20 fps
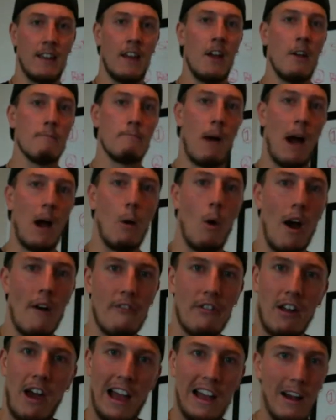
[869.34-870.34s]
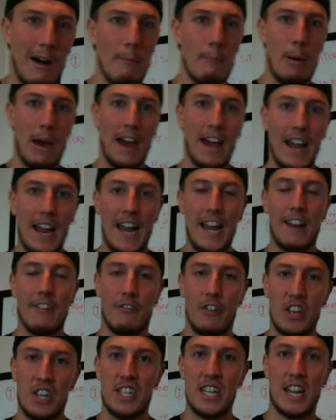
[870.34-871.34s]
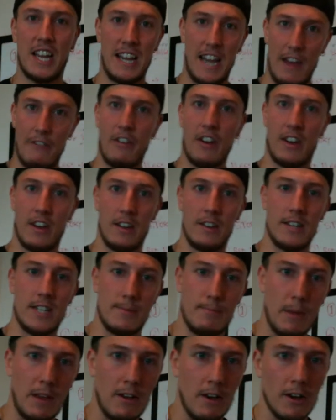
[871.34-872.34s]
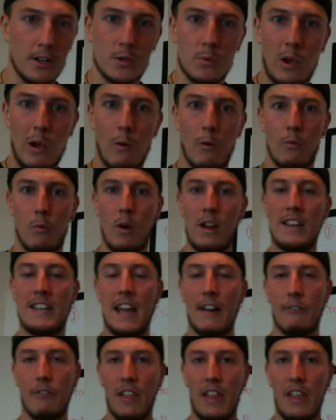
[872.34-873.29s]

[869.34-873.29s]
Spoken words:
and my wife and I got paid for significance because we were